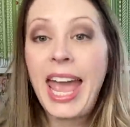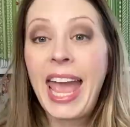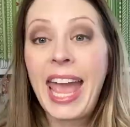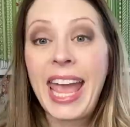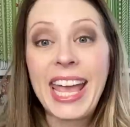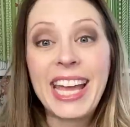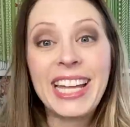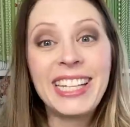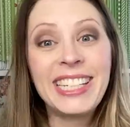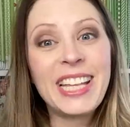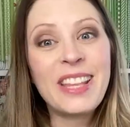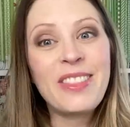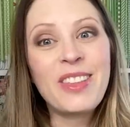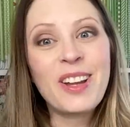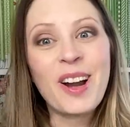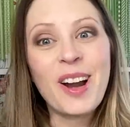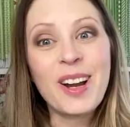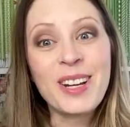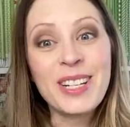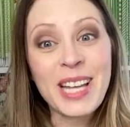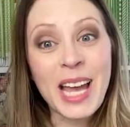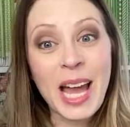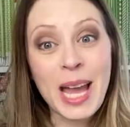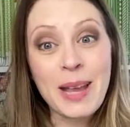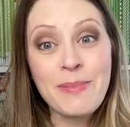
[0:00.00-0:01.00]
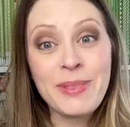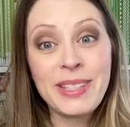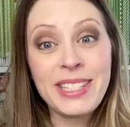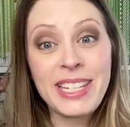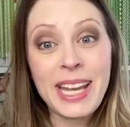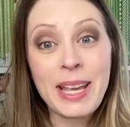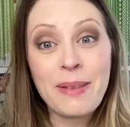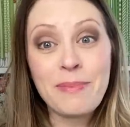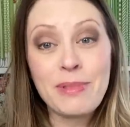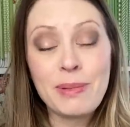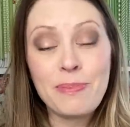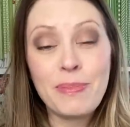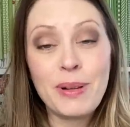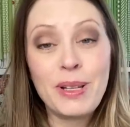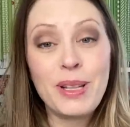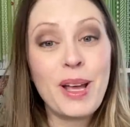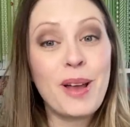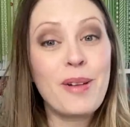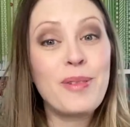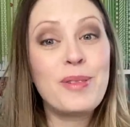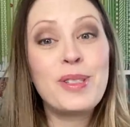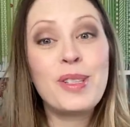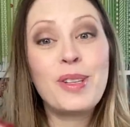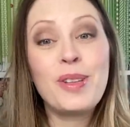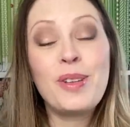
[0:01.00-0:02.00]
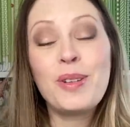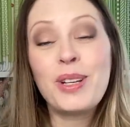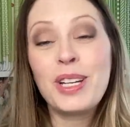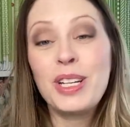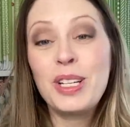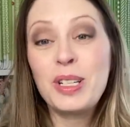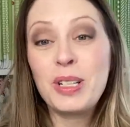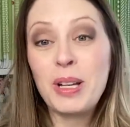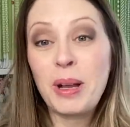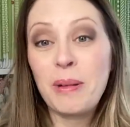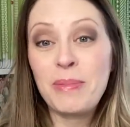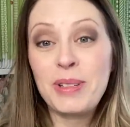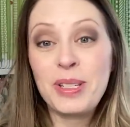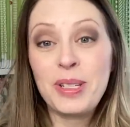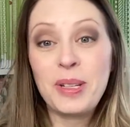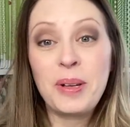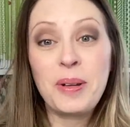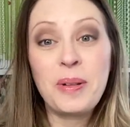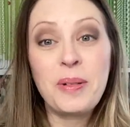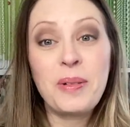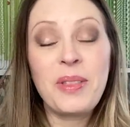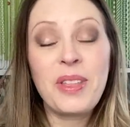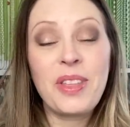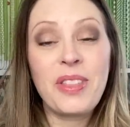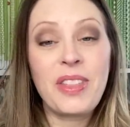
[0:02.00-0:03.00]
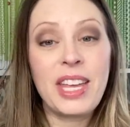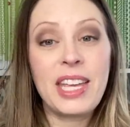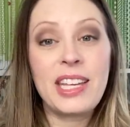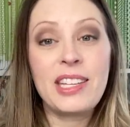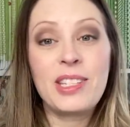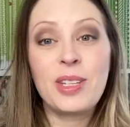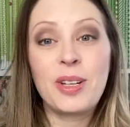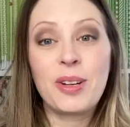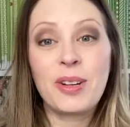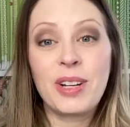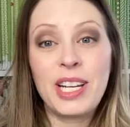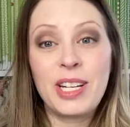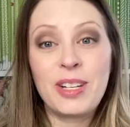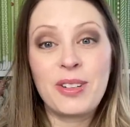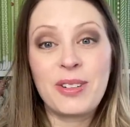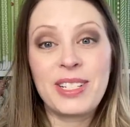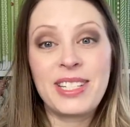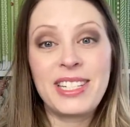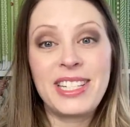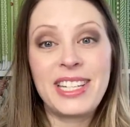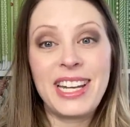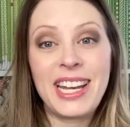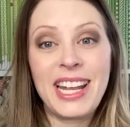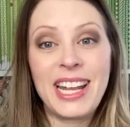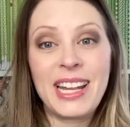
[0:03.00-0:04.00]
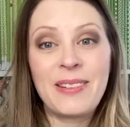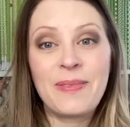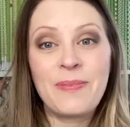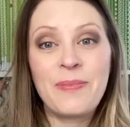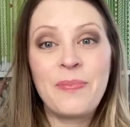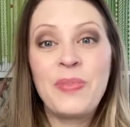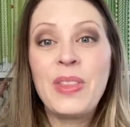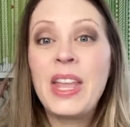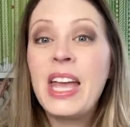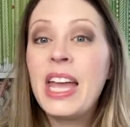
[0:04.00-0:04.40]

And there are timestamps below so you can jump to the things you're interested in.